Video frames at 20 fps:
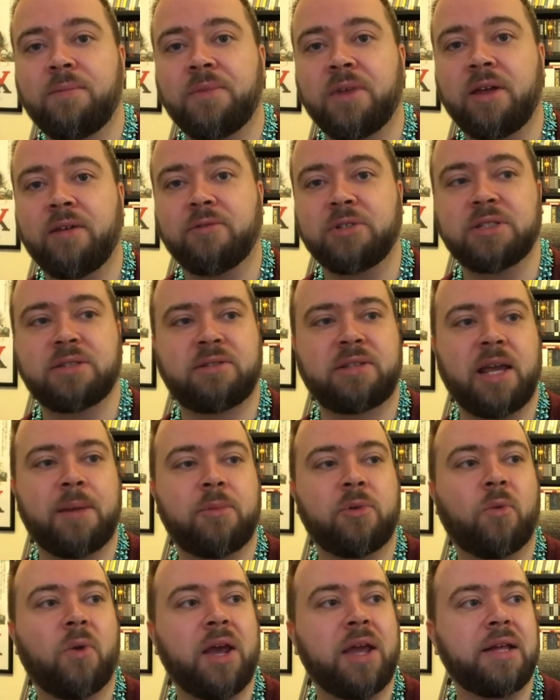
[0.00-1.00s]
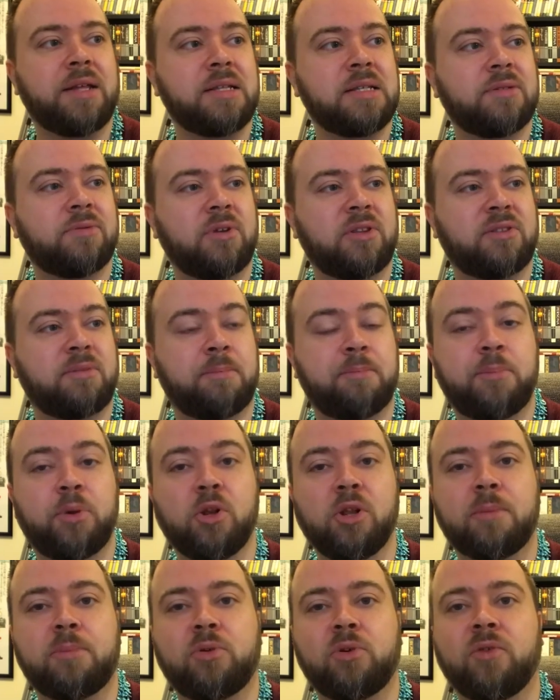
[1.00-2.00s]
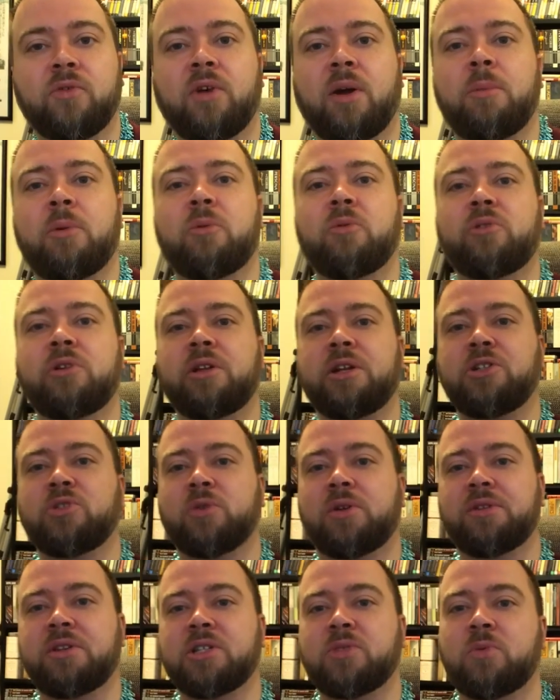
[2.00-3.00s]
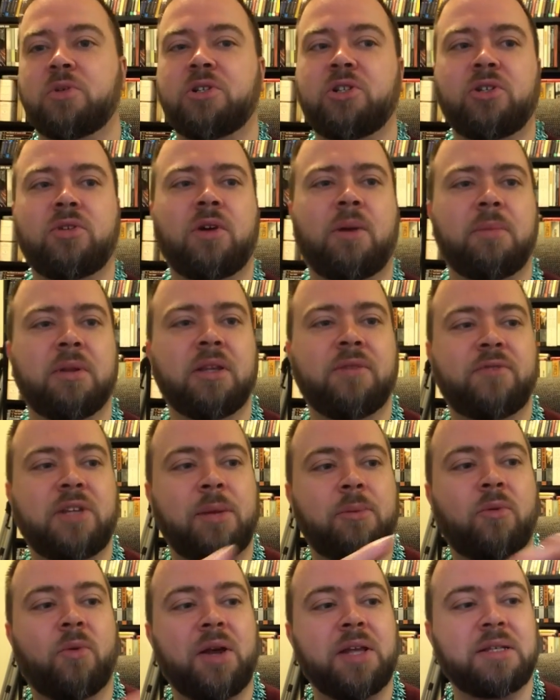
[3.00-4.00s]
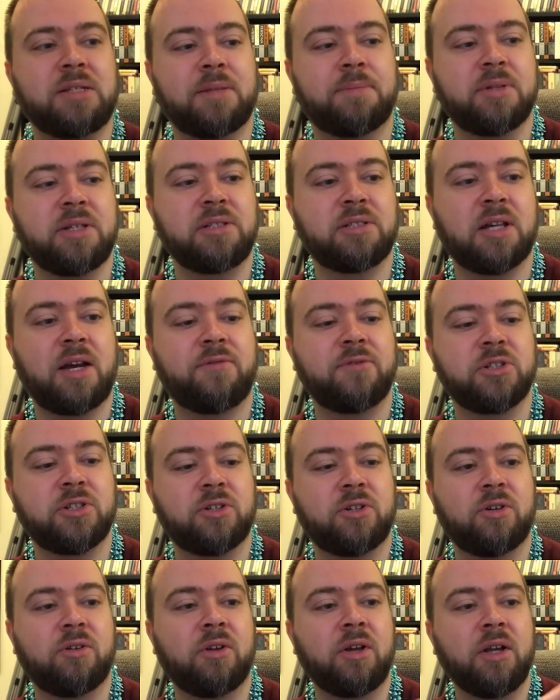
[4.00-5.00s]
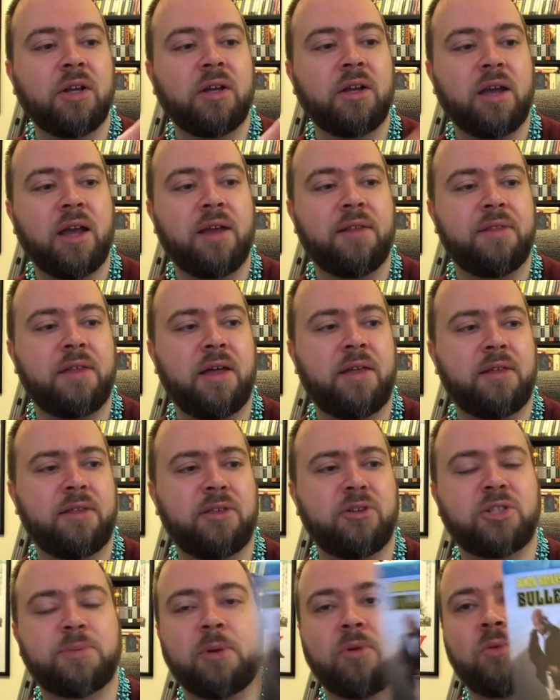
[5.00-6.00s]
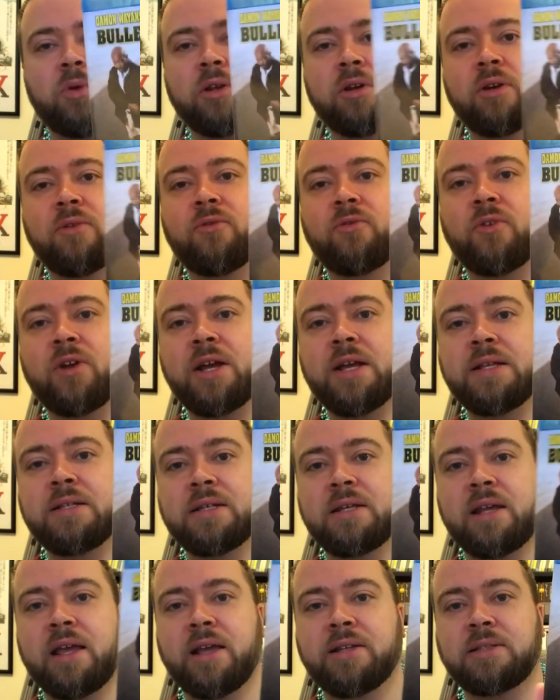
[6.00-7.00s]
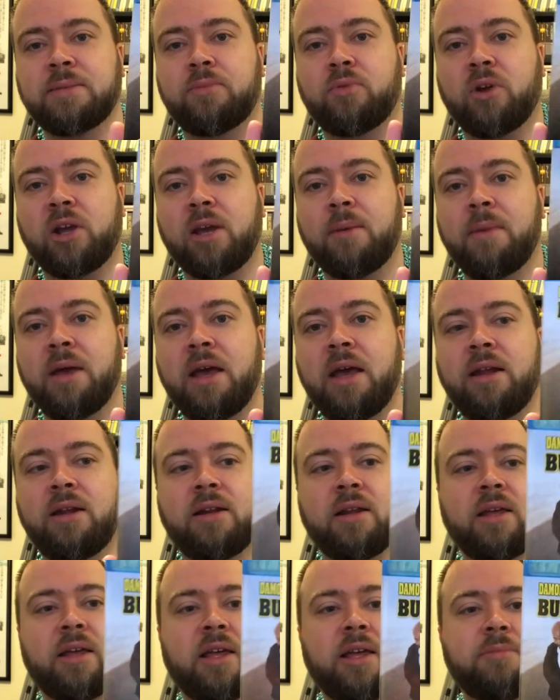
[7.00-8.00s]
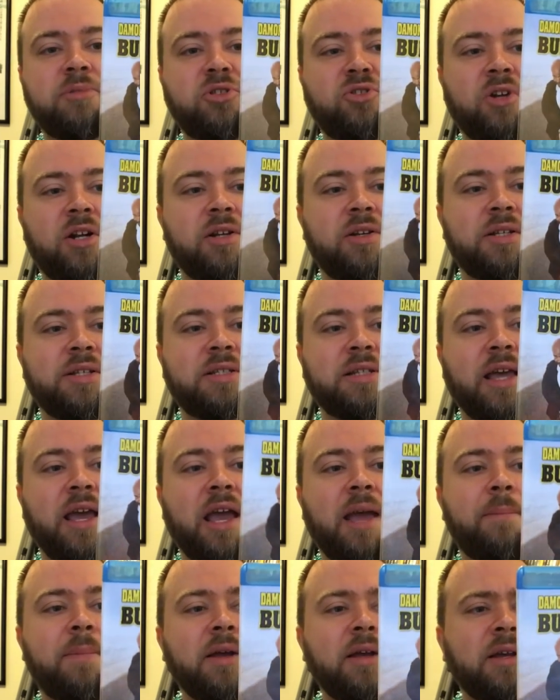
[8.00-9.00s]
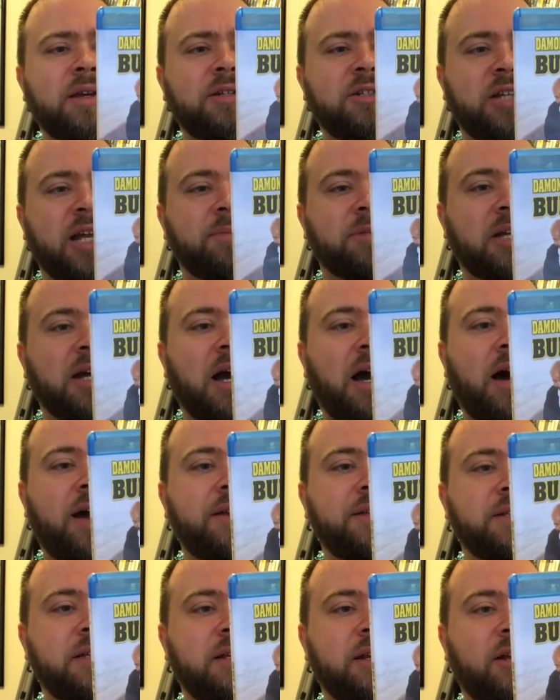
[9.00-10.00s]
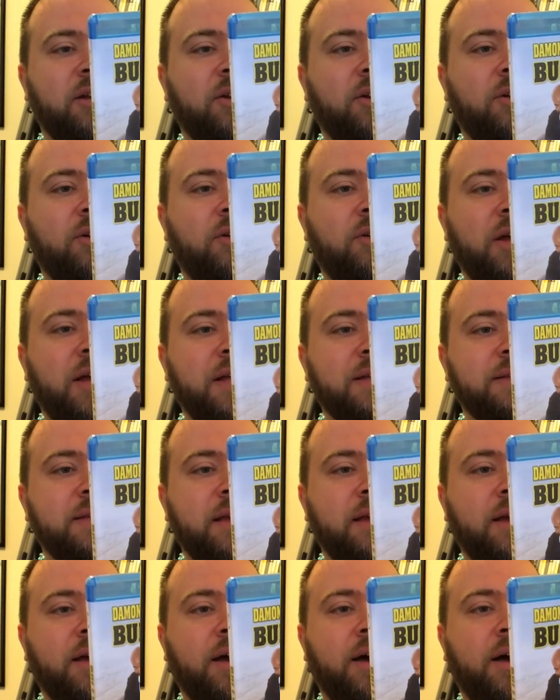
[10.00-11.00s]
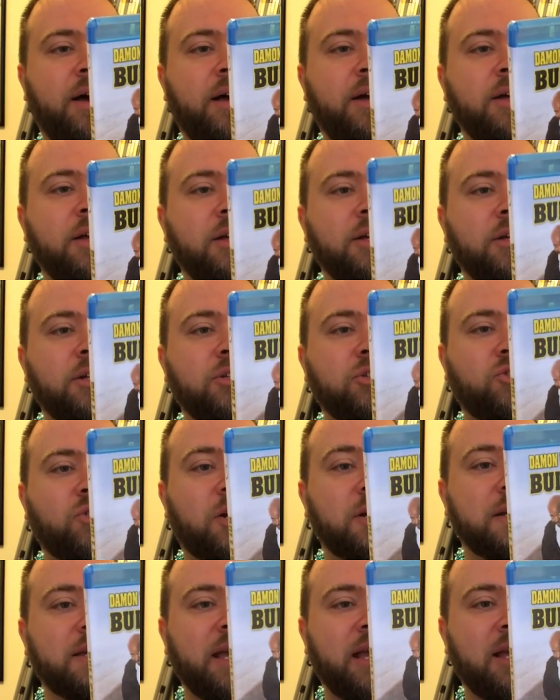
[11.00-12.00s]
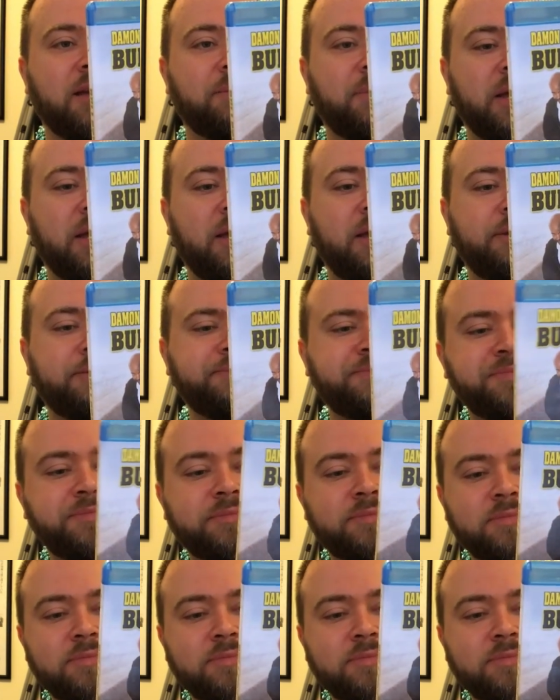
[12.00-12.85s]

And it was Damon Wayans with Bulletproof. I remember really enjoying this one, too. I believe Damon Wayans is a police officer, and they used to be really good friends, and he has to bring him in, and he keeps trying to escape. James Caan is in here as a drug kingpin.